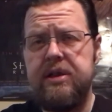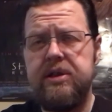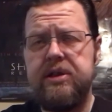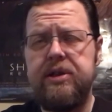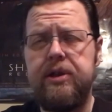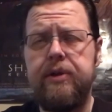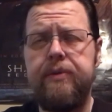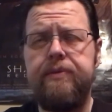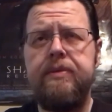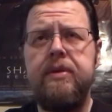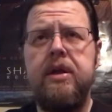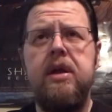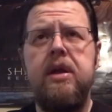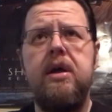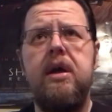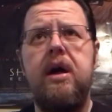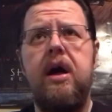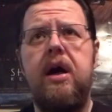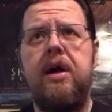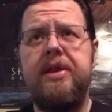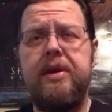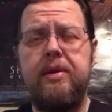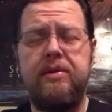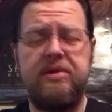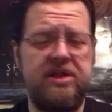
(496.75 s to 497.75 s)
So
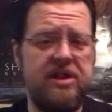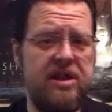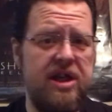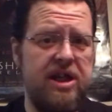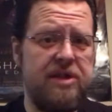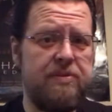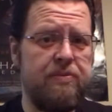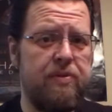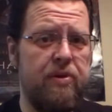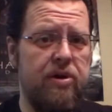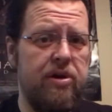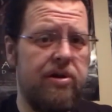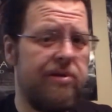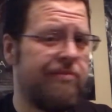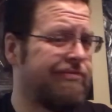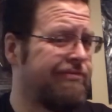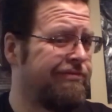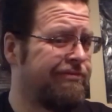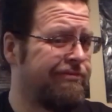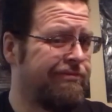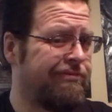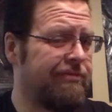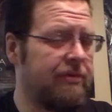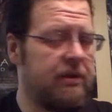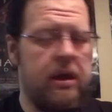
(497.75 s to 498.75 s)
that was a nice perk,
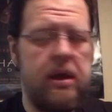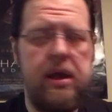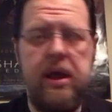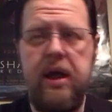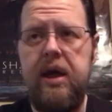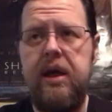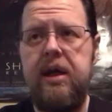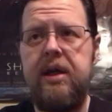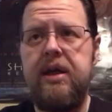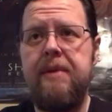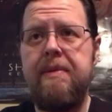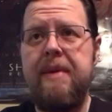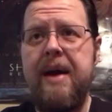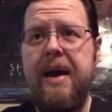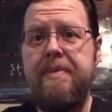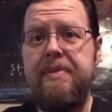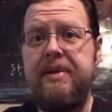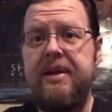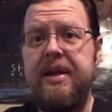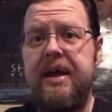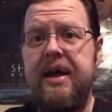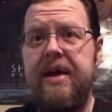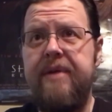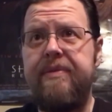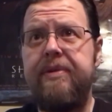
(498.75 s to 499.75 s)
and I'm happy
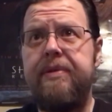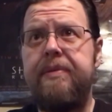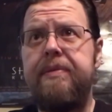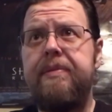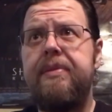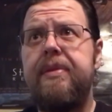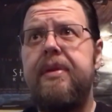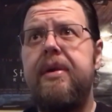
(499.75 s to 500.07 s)
to have them.